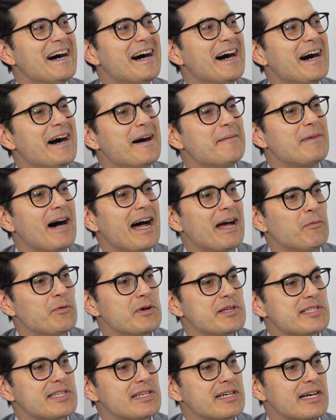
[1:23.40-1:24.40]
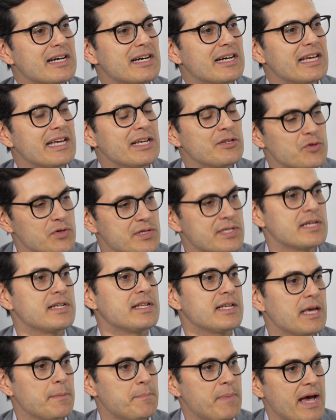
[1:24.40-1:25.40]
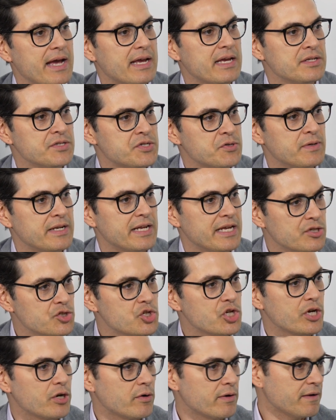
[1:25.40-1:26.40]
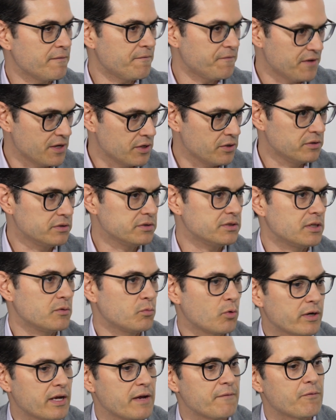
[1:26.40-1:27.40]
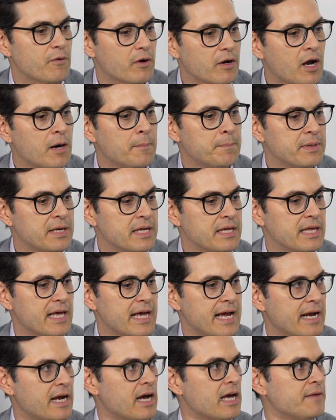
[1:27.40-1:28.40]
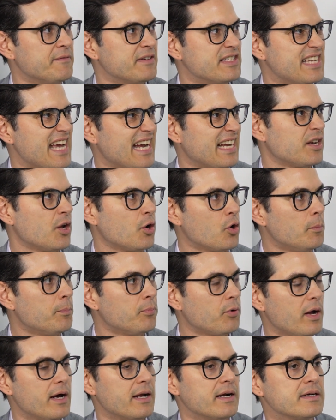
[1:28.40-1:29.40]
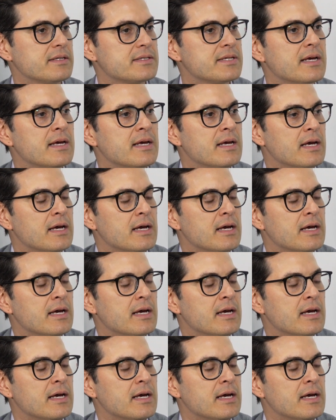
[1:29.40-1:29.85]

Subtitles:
I was interested to get back into an engineering field, working for a company that had kind of a technical product,